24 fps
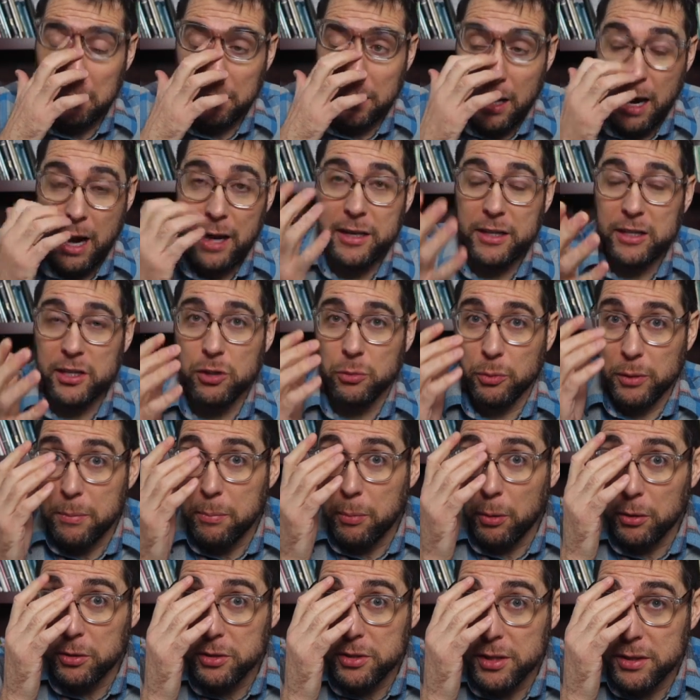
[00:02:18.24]
God is three
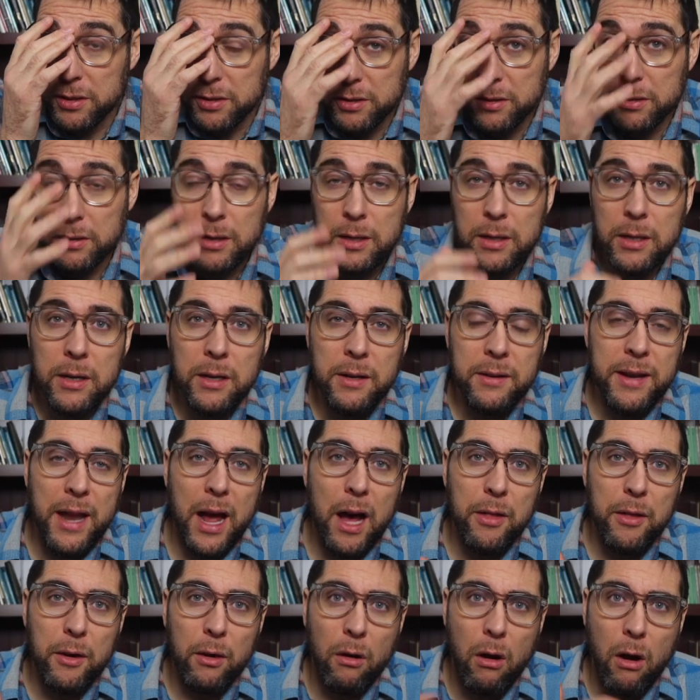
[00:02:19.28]
persons.
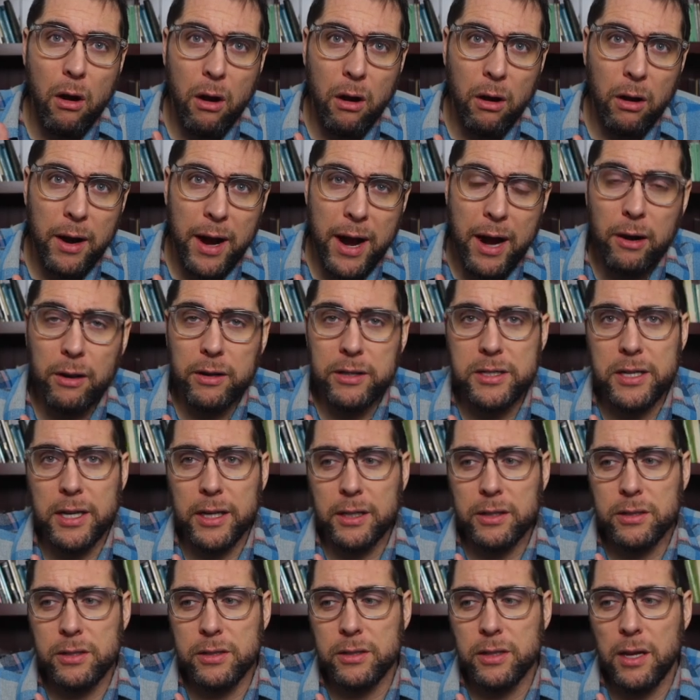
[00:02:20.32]
Now, there are
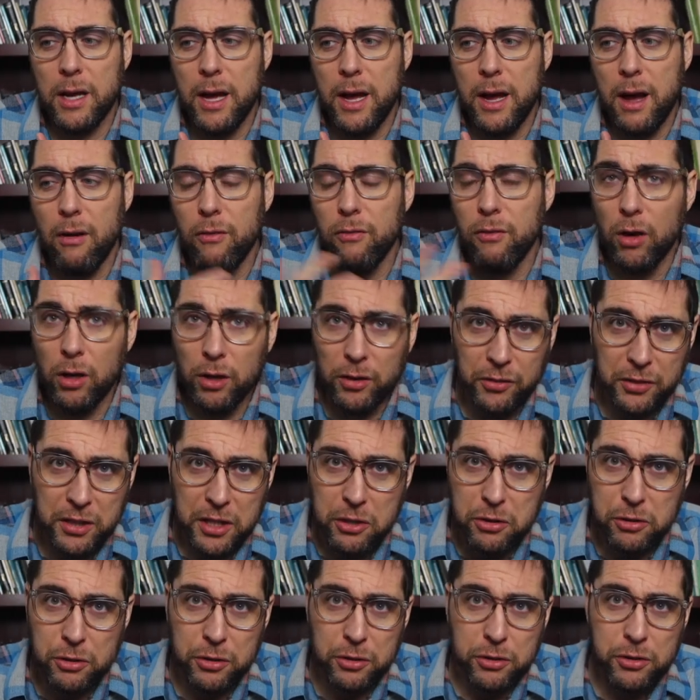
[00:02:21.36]
heretics, uh, false
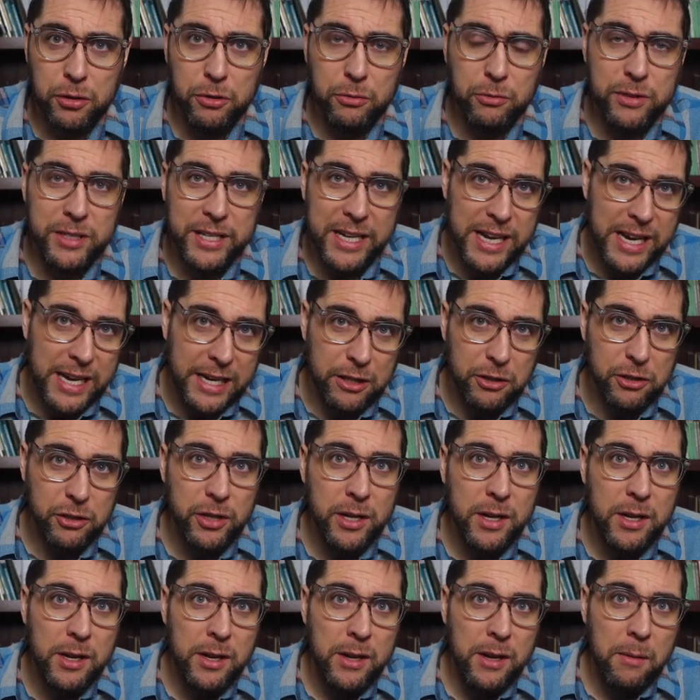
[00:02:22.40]
teachers who teach